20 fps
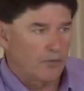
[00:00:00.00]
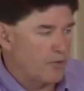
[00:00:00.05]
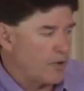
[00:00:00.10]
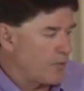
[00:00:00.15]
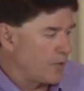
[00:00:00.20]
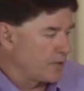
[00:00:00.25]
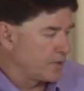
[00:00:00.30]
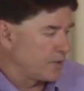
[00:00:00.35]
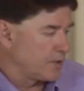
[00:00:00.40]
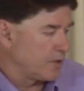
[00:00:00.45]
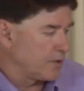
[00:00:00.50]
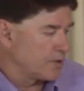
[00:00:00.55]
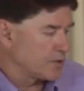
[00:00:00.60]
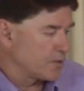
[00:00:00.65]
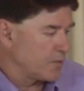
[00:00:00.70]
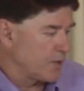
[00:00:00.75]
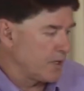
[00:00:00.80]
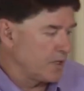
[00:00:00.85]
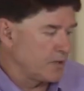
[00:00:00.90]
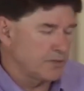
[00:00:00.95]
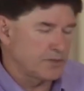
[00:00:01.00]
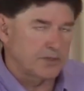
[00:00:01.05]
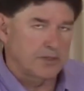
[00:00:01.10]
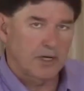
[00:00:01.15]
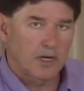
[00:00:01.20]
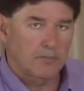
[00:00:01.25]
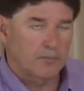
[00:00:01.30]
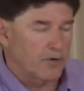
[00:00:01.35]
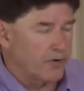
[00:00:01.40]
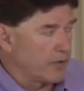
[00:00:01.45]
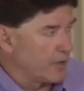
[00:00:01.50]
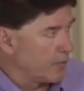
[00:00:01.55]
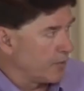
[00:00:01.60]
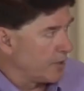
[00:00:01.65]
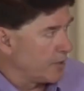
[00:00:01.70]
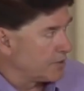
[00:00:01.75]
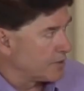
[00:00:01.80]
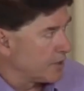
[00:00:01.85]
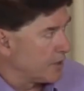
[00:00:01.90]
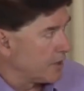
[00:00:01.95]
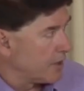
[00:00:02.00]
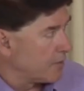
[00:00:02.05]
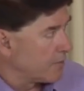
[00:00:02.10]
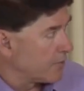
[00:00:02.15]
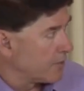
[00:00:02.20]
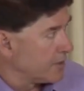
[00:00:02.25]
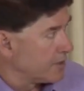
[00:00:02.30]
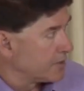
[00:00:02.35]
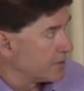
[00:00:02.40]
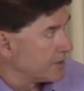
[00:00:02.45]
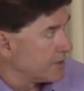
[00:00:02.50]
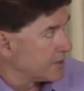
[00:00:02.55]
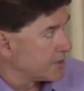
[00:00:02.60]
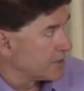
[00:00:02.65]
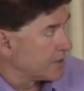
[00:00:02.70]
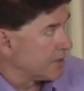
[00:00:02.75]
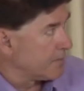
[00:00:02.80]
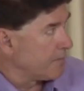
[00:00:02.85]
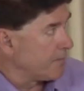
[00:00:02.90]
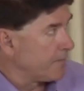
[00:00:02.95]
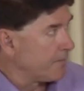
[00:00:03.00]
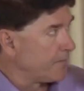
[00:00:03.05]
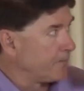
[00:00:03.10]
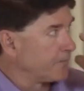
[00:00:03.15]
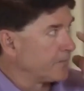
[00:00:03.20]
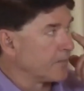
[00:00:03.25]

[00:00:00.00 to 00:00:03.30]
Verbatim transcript: And what we do is we use number, we use a numbering system